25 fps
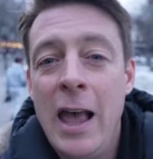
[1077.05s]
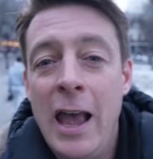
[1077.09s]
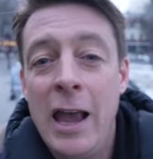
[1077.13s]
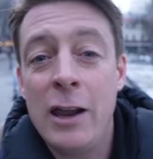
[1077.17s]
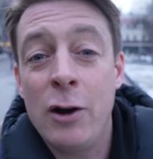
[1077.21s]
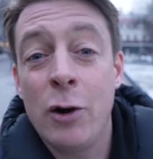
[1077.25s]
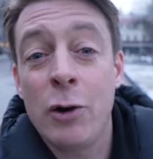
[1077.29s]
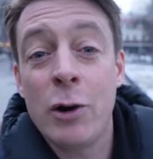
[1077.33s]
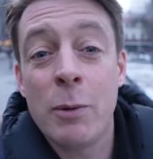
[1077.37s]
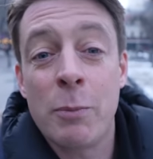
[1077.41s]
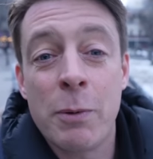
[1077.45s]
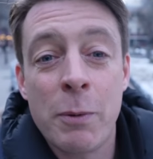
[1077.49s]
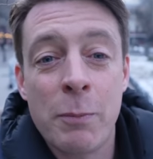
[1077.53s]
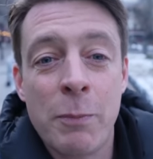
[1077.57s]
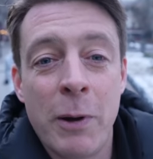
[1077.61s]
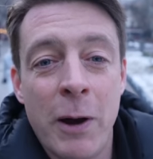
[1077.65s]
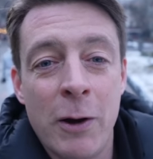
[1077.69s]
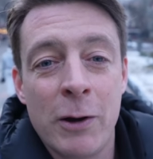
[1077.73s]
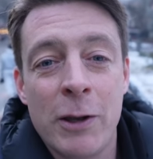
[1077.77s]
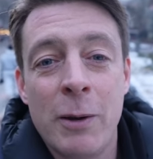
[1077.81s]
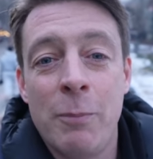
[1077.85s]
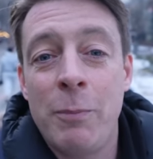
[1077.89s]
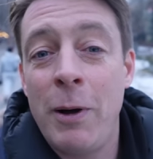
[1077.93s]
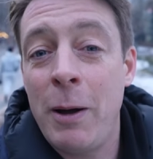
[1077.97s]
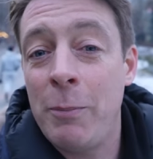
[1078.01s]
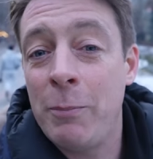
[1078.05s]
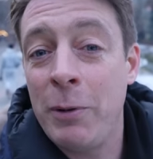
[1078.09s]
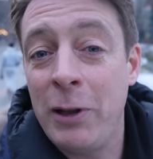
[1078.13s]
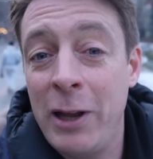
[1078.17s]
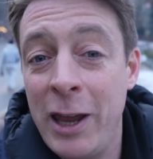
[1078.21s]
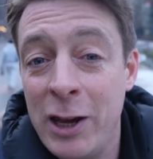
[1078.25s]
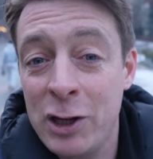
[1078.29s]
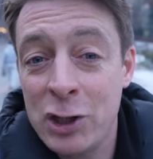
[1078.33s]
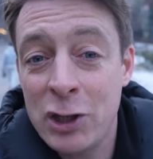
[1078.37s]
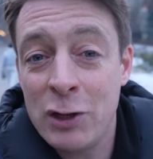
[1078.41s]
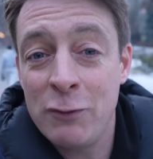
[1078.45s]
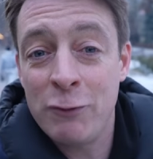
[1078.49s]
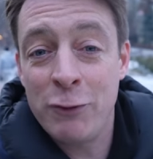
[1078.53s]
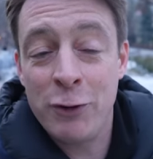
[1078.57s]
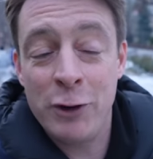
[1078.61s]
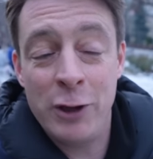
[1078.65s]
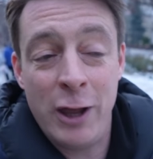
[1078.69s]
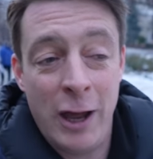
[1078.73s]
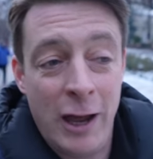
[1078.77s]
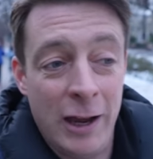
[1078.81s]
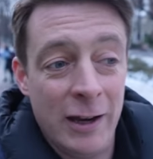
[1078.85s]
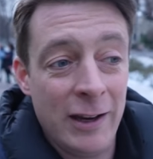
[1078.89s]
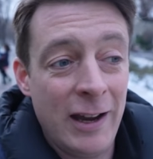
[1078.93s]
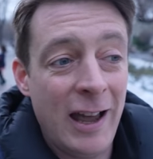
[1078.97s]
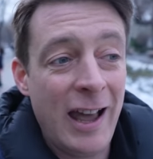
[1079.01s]
in order to prepare the population for
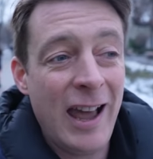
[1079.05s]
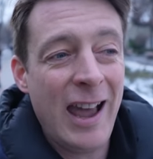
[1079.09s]
that.